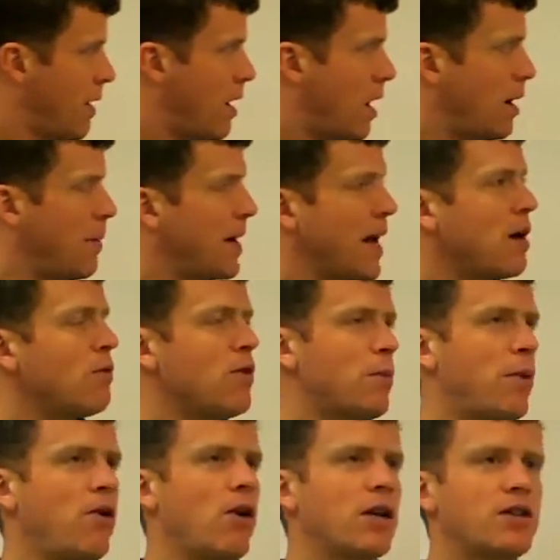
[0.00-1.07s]
Again, with the
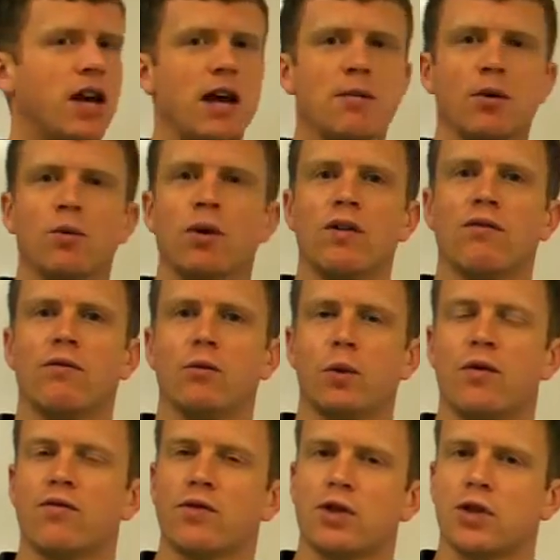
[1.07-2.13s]
periodic table,
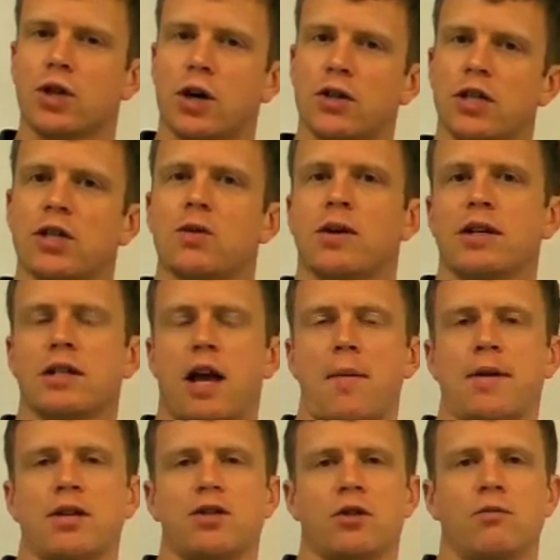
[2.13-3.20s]
we've started to
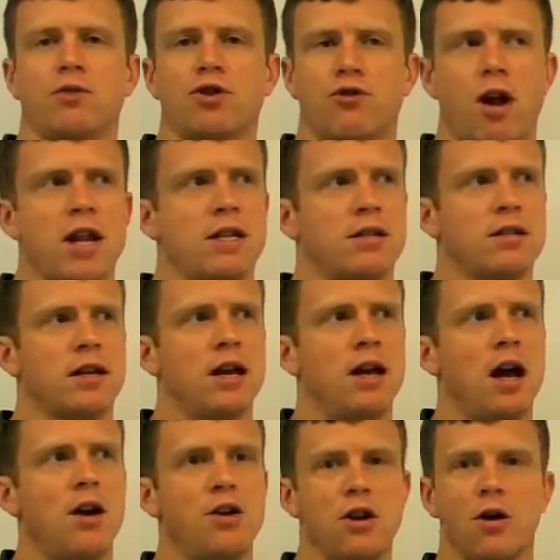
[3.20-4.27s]
examine some trends
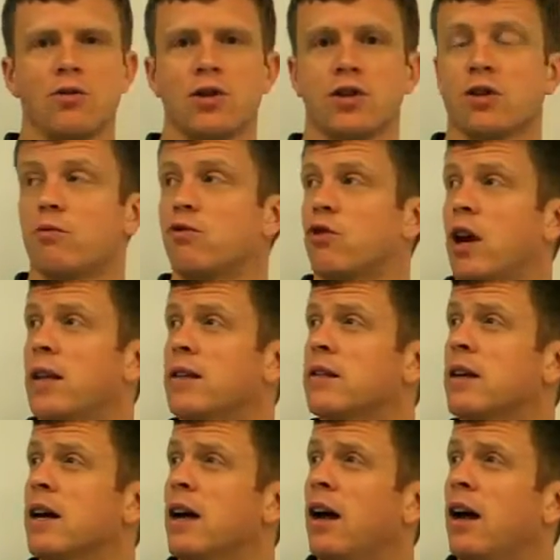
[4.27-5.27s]
and notice some trends,